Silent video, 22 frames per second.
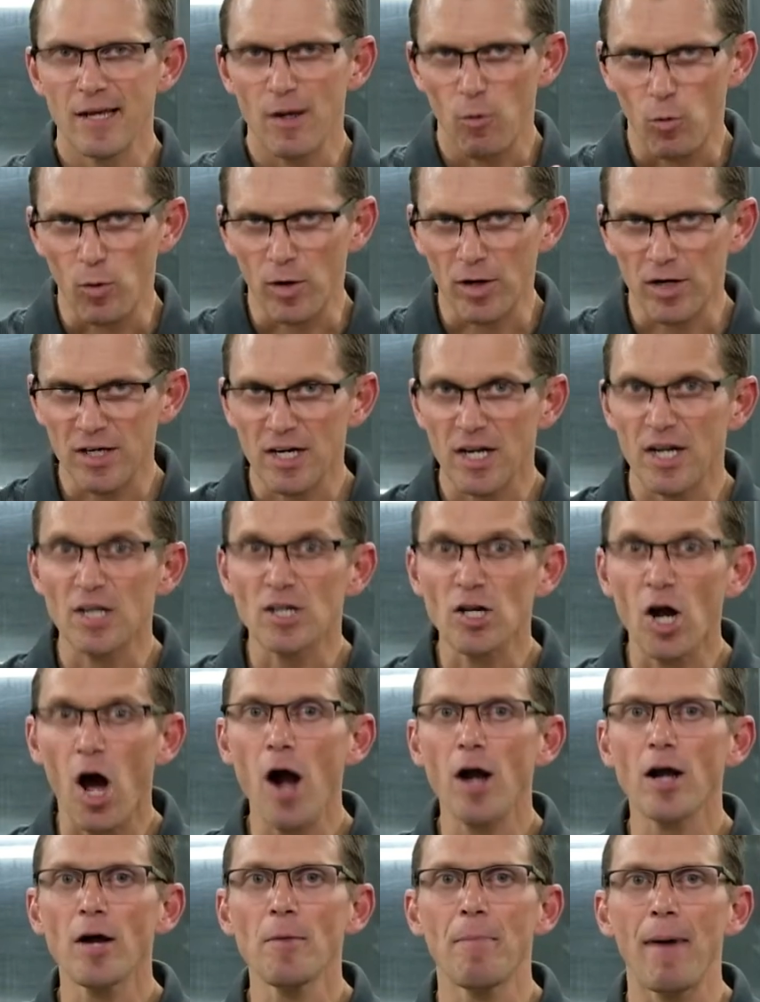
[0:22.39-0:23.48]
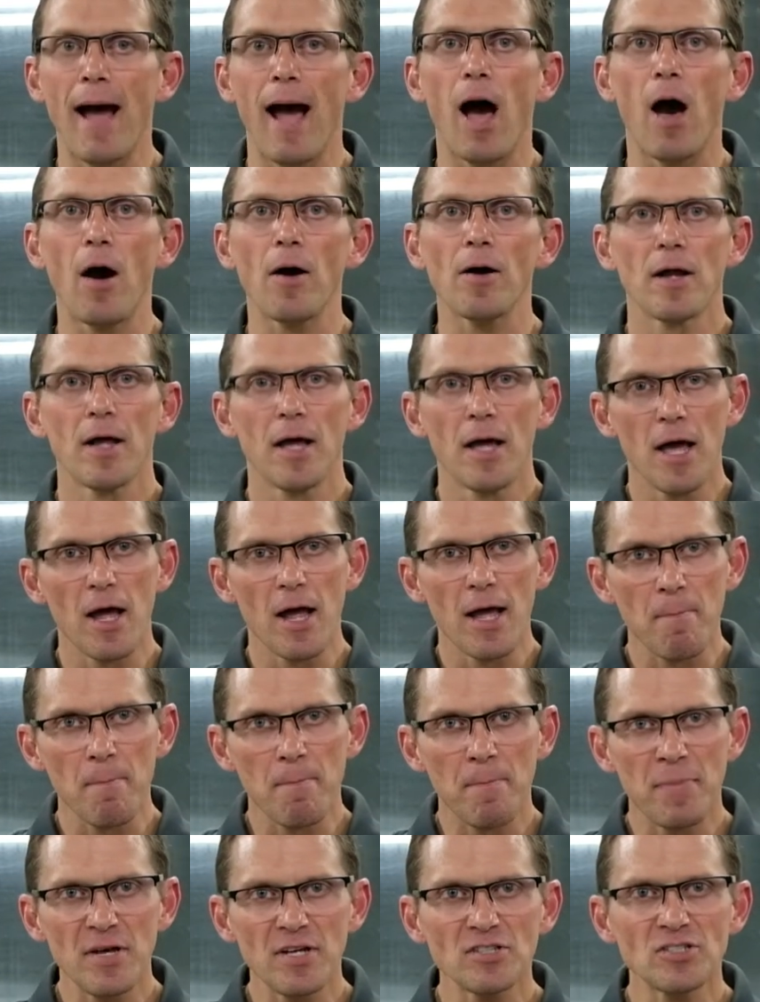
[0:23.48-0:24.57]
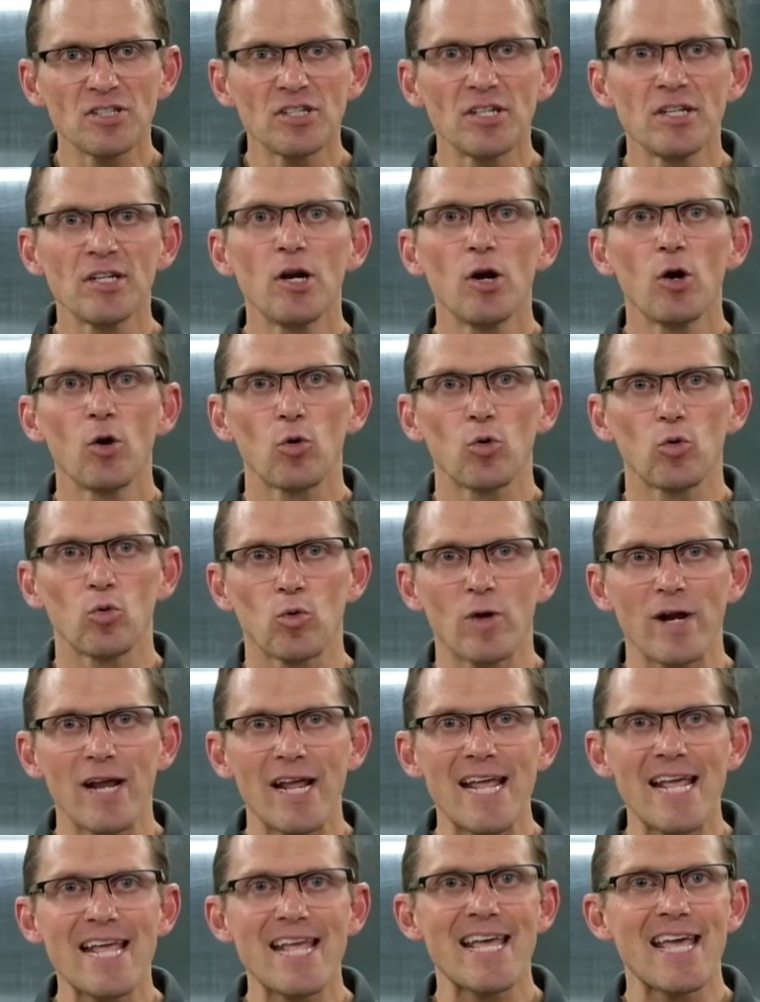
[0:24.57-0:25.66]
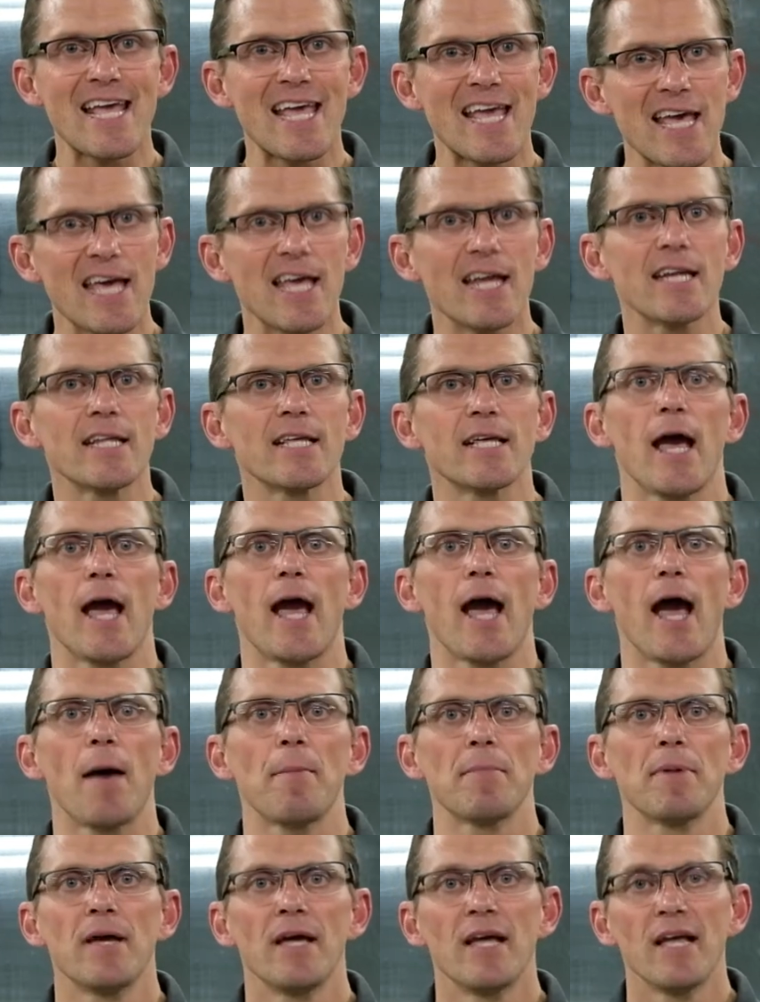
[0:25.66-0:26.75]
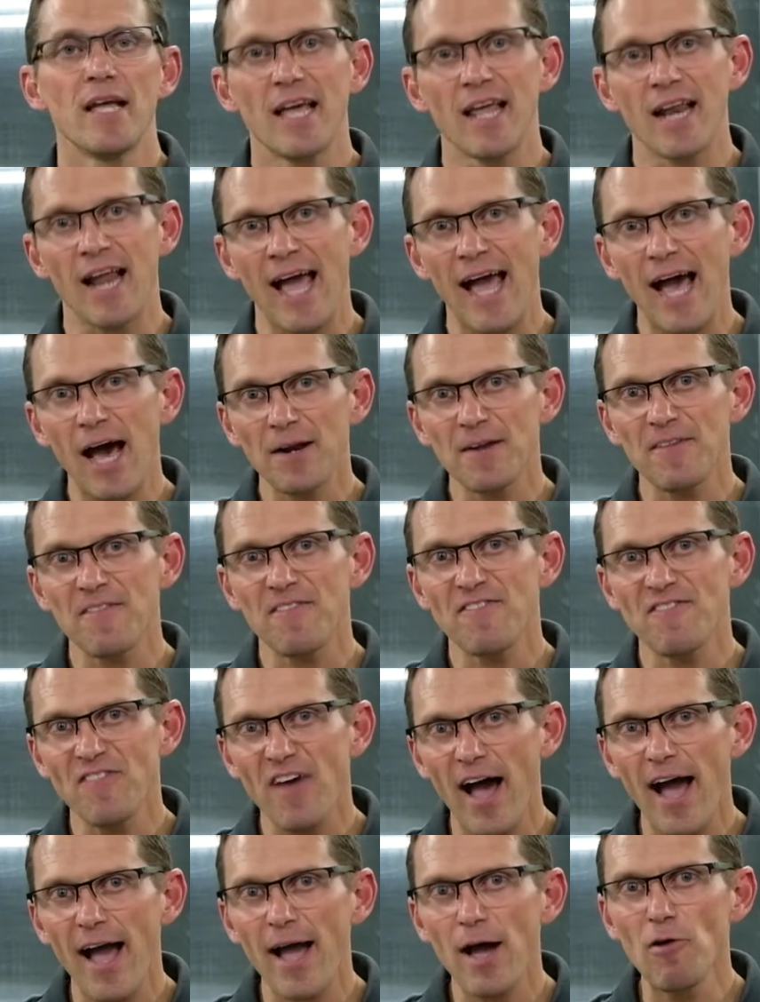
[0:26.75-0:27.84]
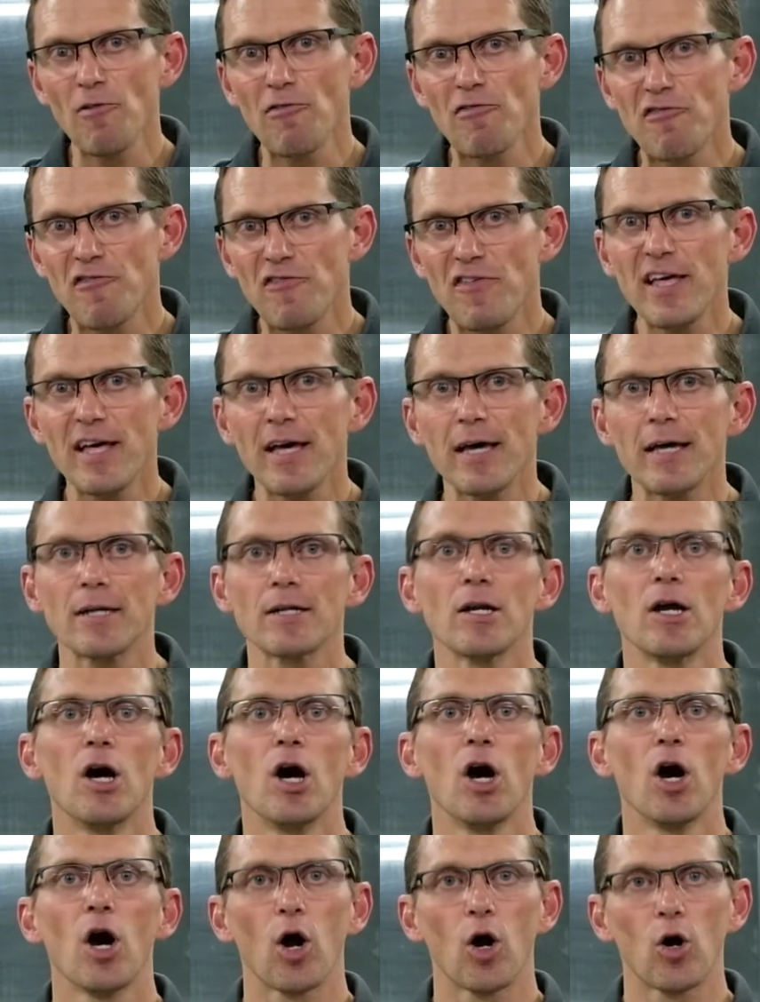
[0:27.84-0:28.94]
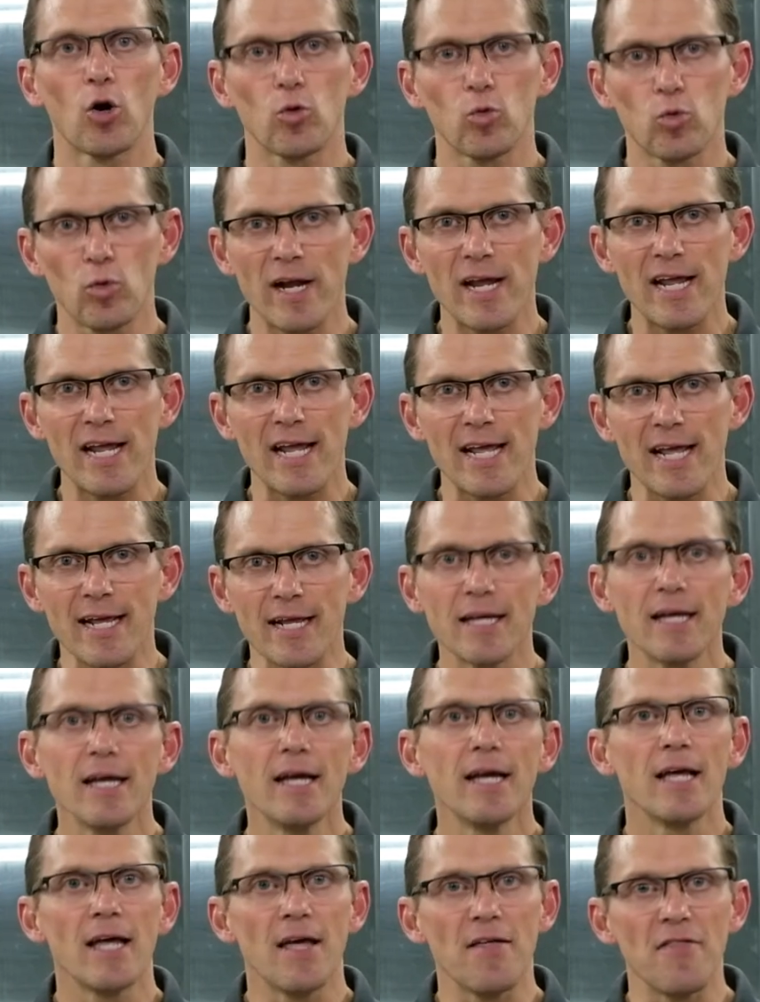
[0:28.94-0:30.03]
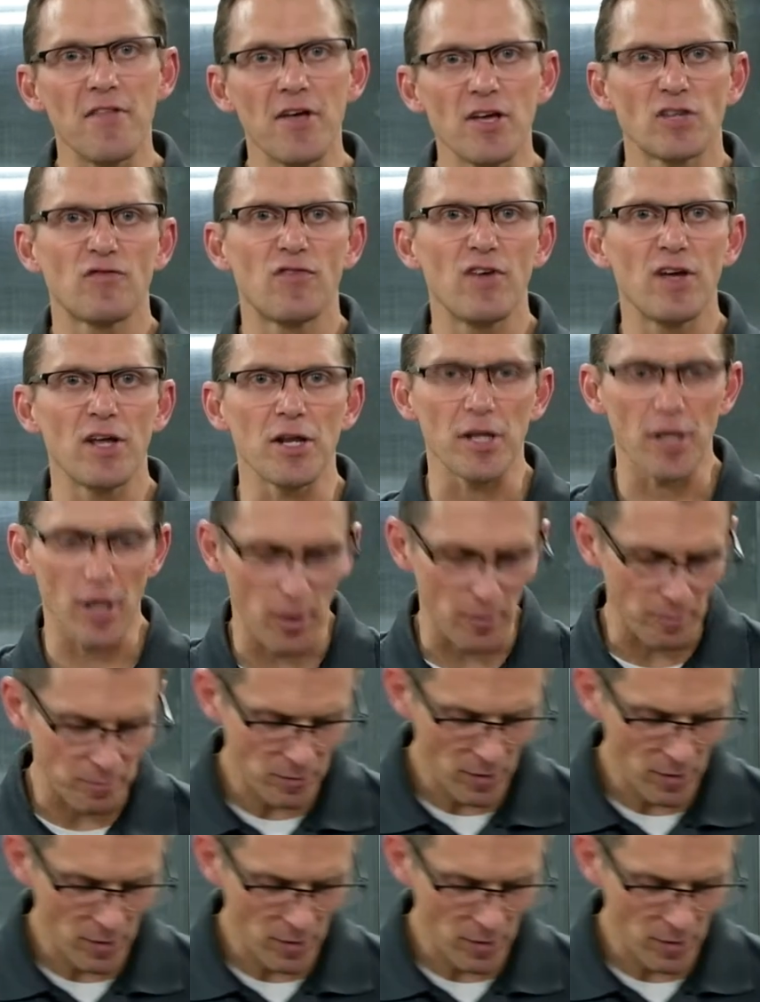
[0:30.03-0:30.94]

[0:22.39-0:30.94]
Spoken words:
We're going to talk about piston ring end gap and how to file fit a ring in this video.